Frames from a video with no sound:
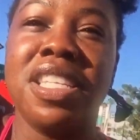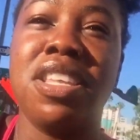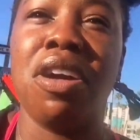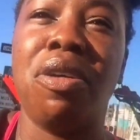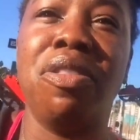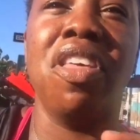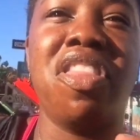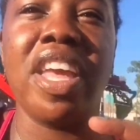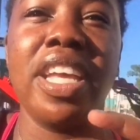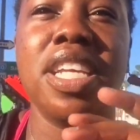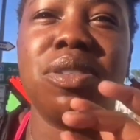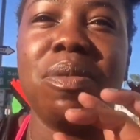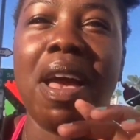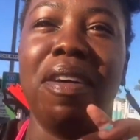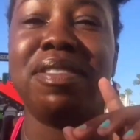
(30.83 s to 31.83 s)
So the thing
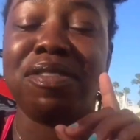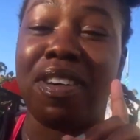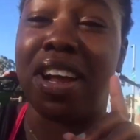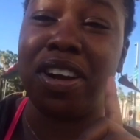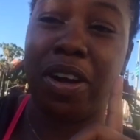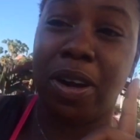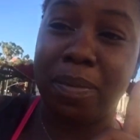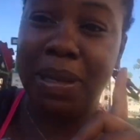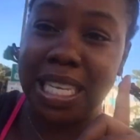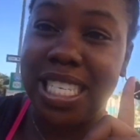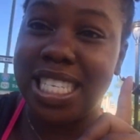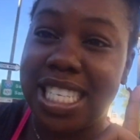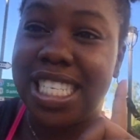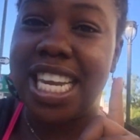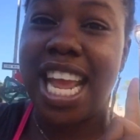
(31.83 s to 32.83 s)
is, we have to find her a
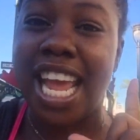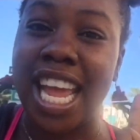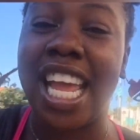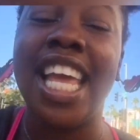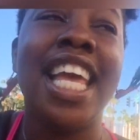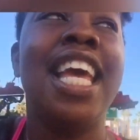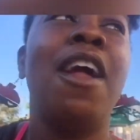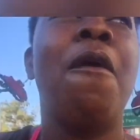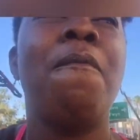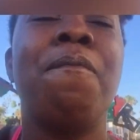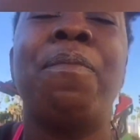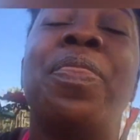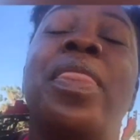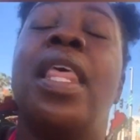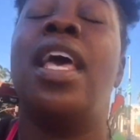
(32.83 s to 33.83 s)
place to stay,
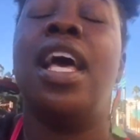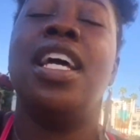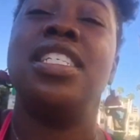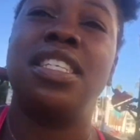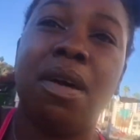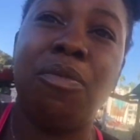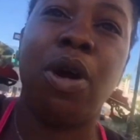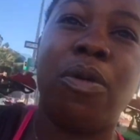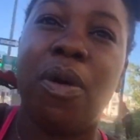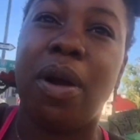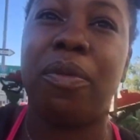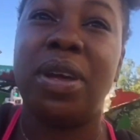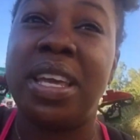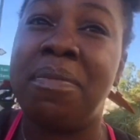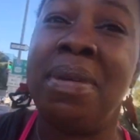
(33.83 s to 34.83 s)
somewhere
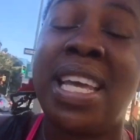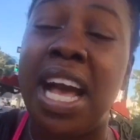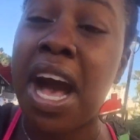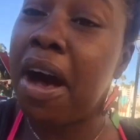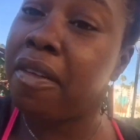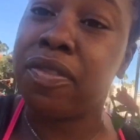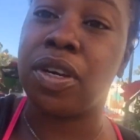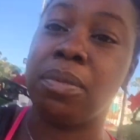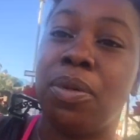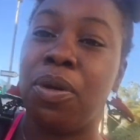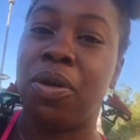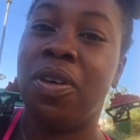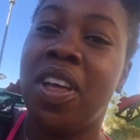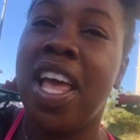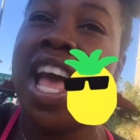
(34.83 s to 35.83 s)
where we can be
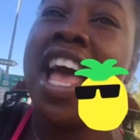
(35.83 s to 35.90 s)
comfortable.